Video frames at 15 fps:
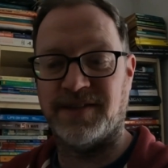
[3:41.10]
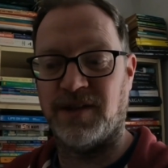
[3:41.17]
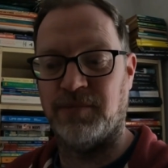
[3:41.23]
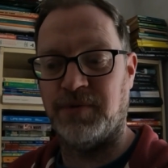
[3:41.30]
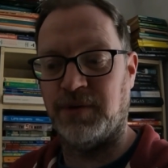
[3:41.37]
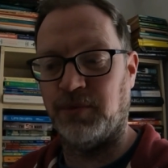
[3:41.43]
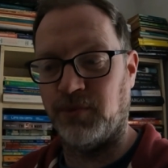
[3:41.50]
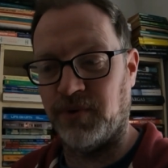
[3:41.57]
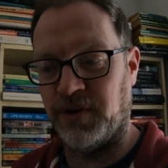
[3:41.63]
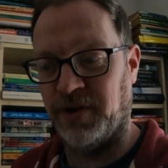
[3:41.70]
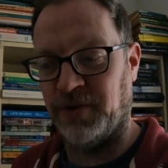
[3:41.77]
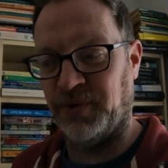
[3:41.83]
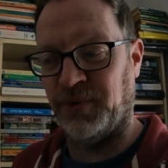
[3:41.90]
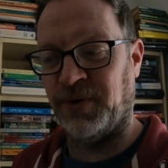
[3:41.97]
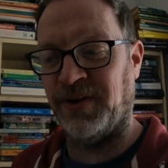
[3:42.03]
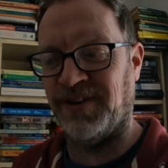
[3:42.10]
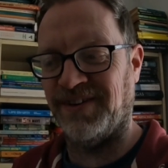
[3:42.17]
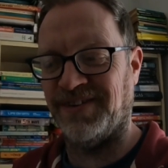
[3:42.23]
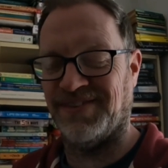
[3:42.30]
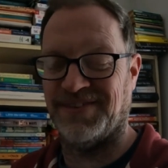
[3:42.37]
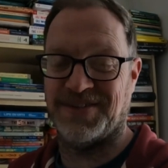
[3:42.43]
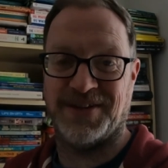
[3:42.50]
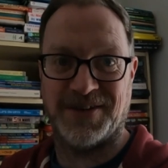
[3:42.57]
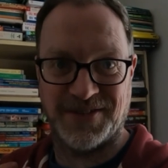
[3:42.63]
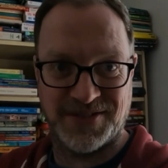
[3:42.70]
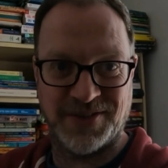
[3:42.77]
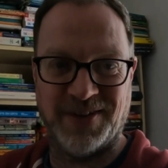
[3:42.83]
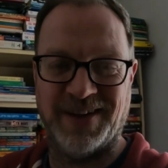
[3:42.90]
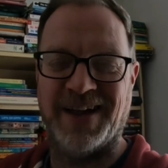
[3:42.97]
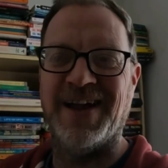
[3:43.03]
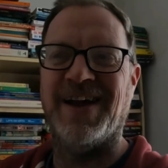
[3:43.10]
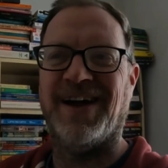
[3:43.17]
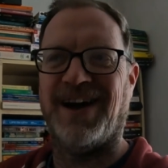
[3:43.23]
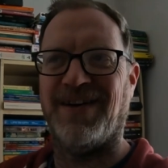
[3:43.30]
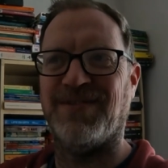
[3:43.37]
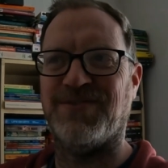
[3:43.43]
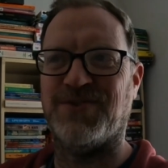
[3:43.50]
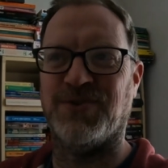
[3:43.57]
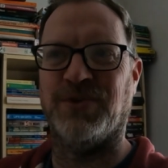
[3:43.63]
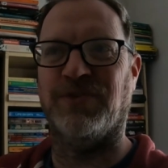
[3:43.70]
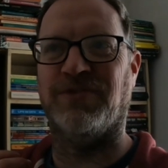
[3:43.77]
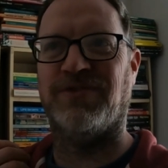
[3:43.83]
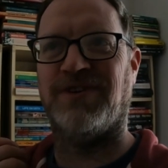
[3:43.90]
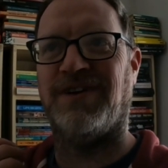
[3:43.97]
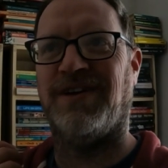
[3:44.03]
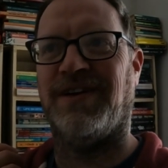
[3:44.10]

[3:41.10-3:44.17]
so people know, and so I'm sort of